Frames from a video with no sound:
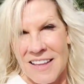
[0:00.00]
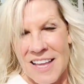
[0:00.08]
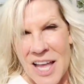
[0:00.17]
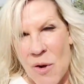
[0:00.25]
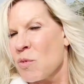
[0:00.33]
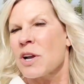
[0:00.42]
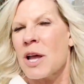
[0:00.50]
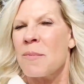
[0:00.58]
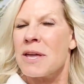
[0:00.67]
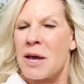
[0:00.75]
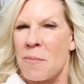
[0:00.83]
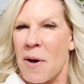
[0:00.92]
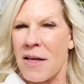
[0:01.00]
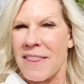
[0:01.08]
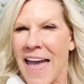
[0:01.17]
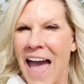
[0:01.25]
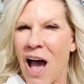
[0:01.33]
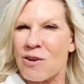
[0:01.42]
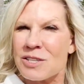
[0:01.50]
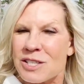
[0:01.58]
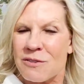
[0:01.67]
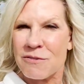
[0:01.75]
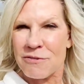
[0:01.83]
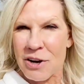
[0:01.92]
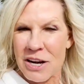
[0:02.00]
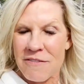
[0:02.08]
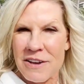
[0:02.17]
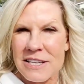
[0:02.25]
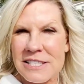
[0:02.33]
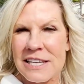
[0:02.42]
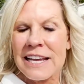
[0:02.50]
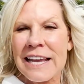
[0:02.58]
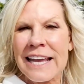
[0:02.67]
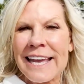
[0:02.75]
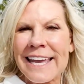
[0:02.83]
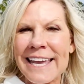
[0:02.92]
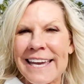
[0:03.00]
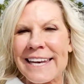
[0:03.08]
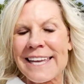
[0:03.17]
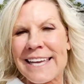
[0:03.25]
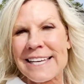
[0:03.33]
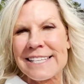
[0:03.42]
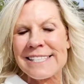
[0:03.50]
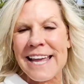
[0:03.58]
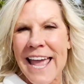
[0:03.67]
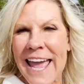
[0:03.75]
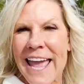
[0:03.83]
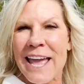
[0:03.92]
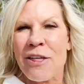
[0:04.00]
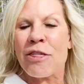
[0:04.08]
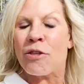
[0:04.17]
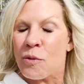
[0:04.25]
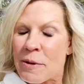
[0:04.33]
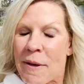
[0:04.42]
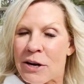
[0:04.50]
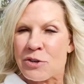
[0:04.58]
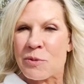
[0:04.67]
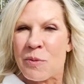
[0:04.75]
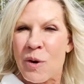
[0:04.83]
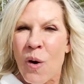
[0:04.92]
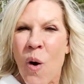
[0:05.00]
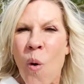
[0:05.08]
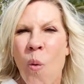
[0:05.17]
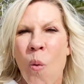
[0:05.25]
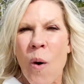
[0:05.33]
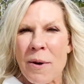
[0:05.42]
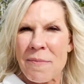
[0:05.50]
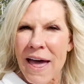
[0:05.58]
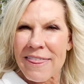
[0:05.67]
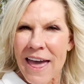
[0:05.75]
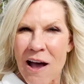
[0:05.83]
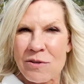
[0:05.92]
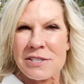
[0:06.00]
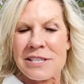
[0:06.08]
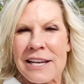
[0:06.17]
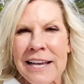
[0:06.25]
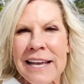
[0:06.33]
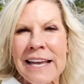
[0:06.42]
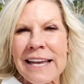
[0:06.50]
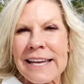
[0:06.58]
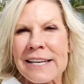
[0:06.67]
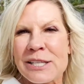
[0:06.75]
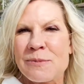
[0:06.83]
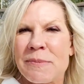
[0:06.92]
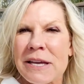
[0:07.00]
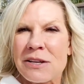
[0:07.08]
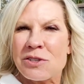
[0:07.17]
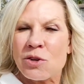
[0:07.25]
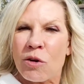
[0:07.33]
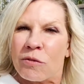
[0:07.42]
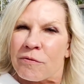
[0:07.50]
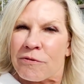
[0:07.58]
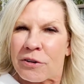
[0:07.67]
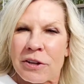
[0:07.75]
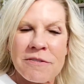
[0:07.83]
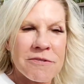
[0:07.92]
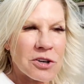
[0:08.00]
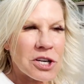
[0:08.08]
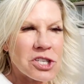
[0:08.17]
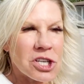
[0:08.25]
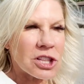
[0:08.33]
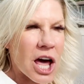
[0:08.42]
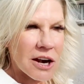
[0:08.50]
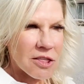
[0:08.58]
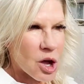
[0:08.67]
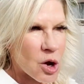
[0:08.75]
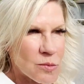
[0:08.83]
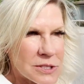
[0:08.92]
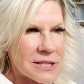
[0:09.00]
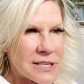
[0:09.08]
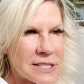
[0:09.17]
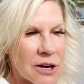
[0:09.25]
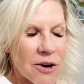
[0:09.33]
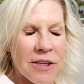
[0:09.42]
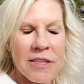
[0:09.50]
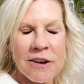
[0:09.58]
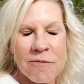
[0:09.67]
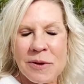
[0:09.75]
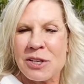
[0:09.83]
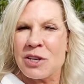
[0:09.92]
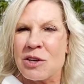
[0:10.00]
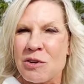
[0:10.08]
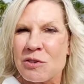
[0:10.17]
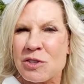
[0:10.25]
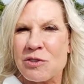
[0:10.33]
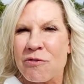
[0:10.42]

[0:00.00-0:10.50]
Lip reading: And we're coming up on the house in front of us. It is a 3-bedroom, 1-bath house. It is being sold fully furnished. A lot of the homes in this area that have been used